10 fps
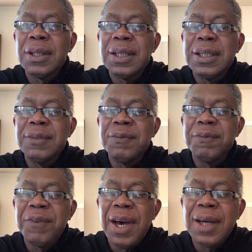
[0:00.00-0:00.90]
In
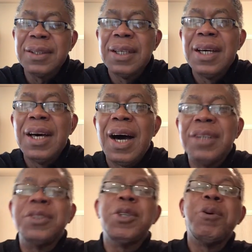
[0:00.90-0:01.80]
fact, I
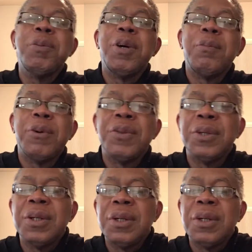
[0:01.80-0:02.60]
still remember the